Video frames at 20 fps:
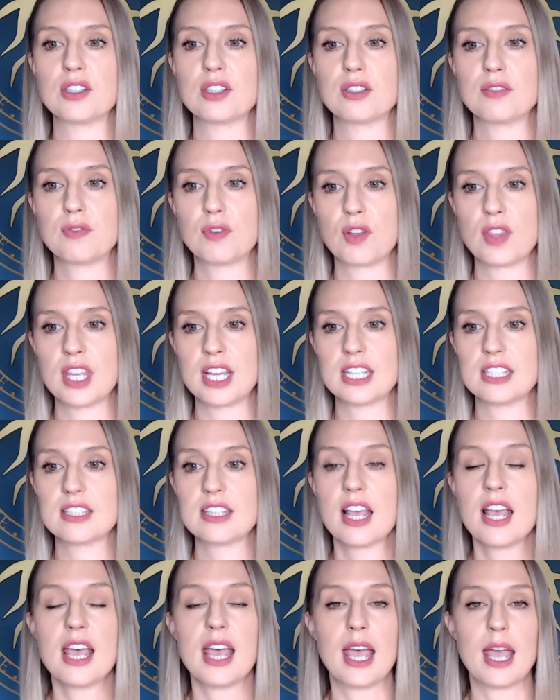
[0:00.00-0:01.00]
for this
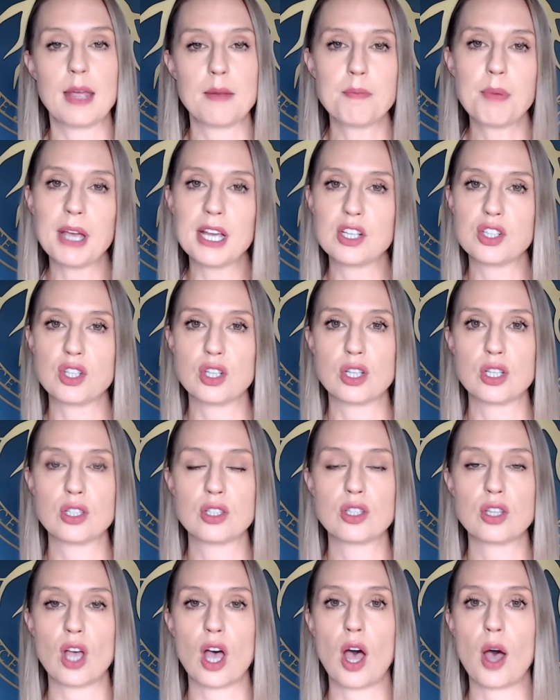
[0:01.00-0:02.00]
in patients
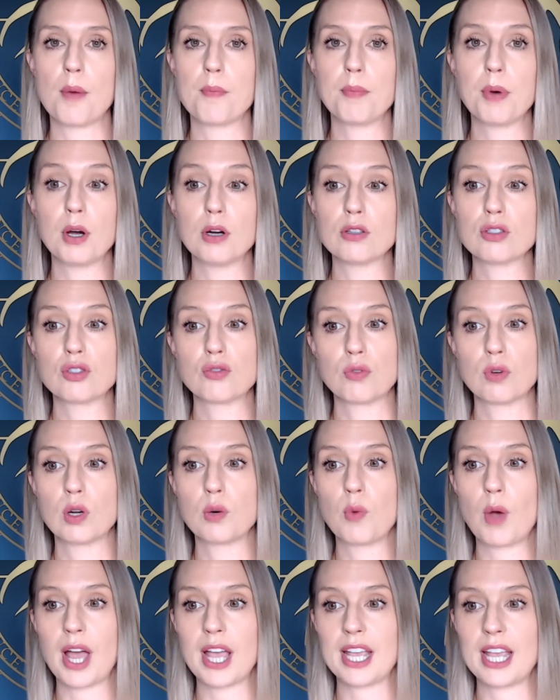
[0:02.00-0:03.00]
um, post
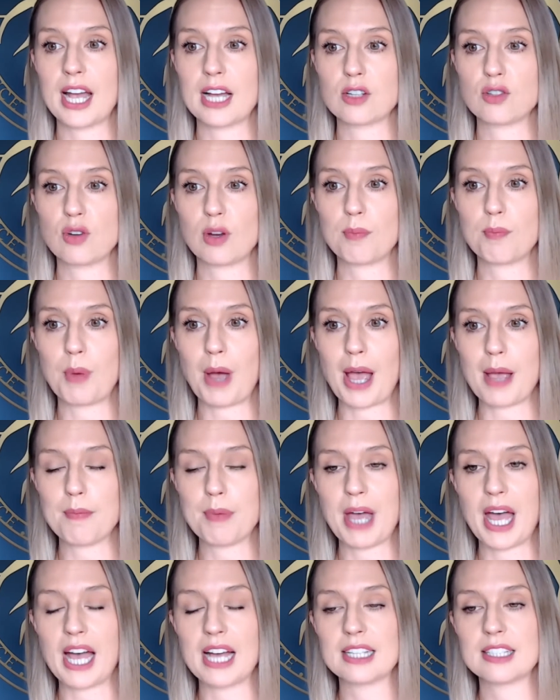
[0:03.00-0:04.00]
Roux-en-Y gastric
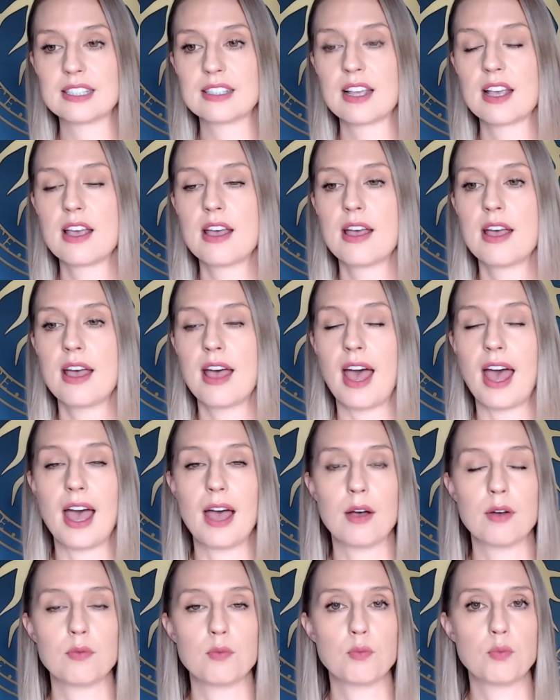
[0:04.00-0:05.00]
bypass. Uh,
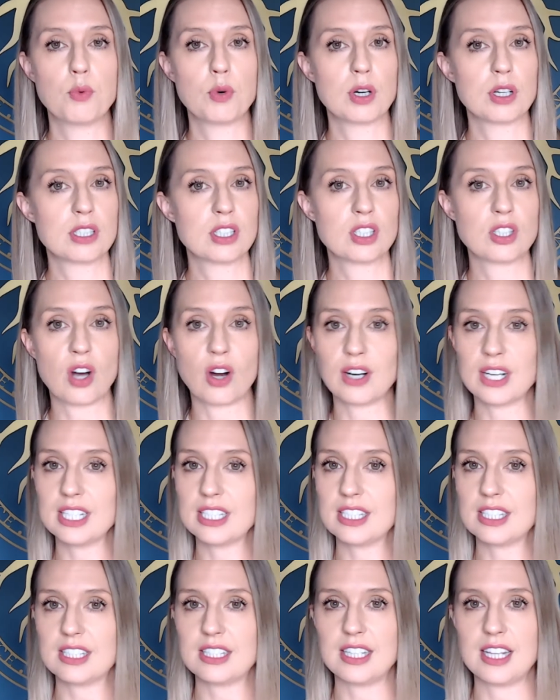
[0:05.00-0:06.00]
we're starting to
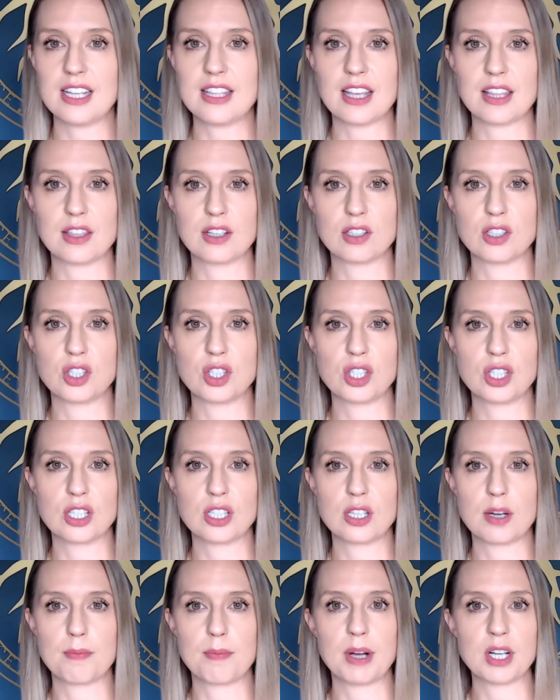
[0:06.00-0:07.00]
see that there's just
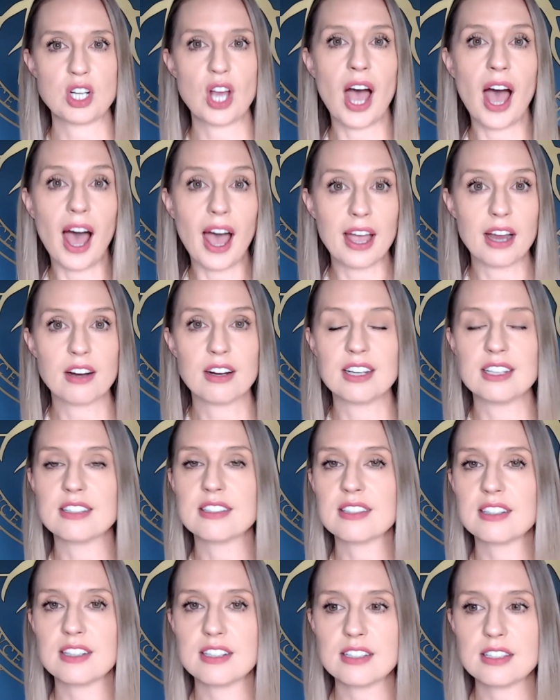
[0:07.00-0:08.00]
a much higher
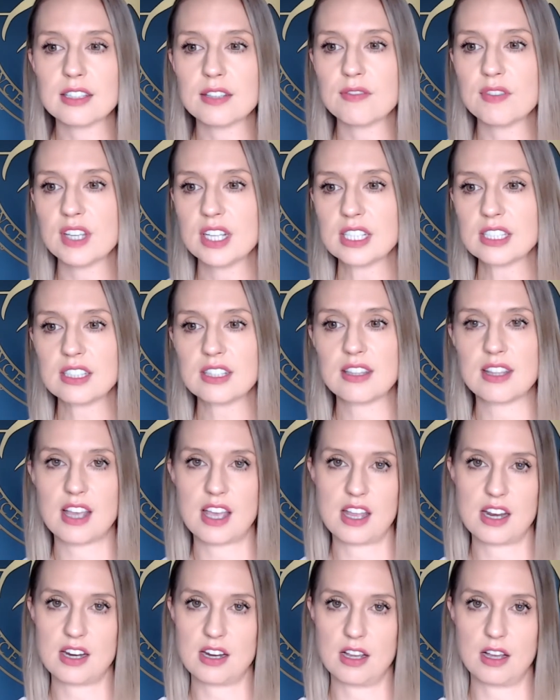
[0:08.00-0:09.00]
incidence of this than
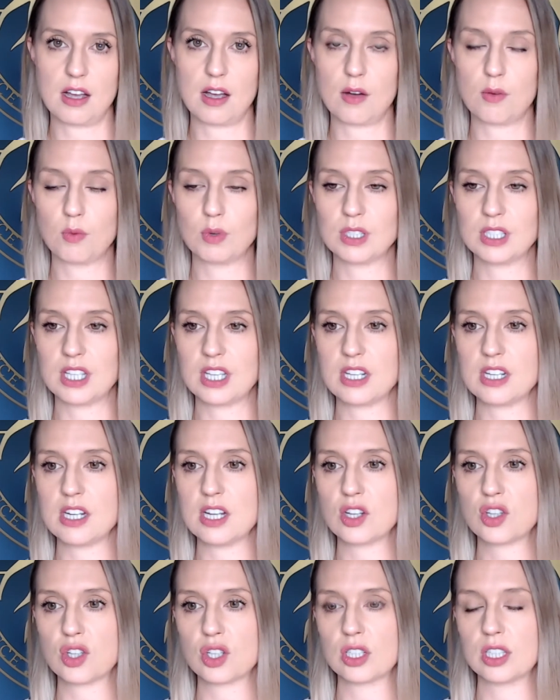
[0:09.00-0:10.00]
uh, was
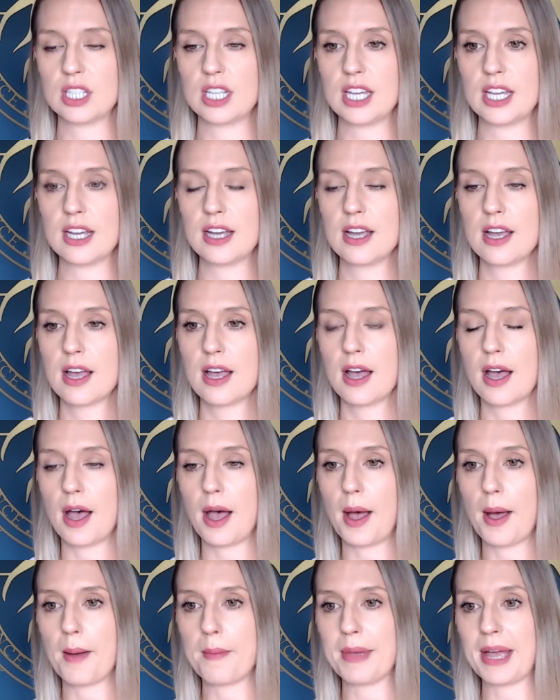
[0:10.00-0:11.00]
initially
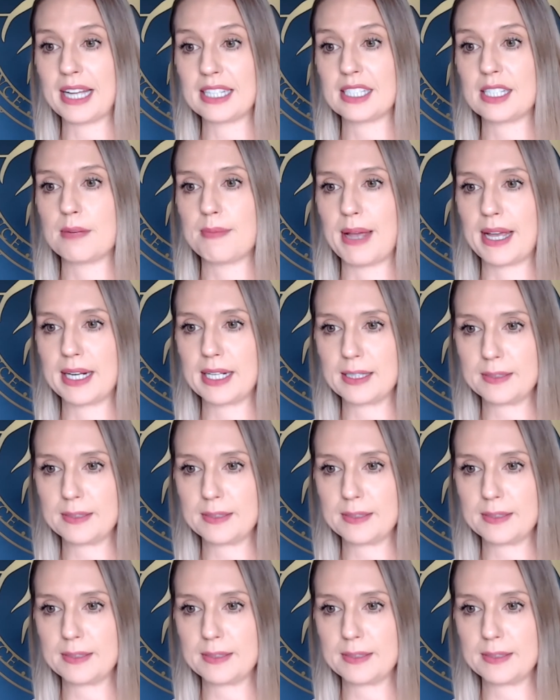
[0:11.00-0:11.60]
um, estimated.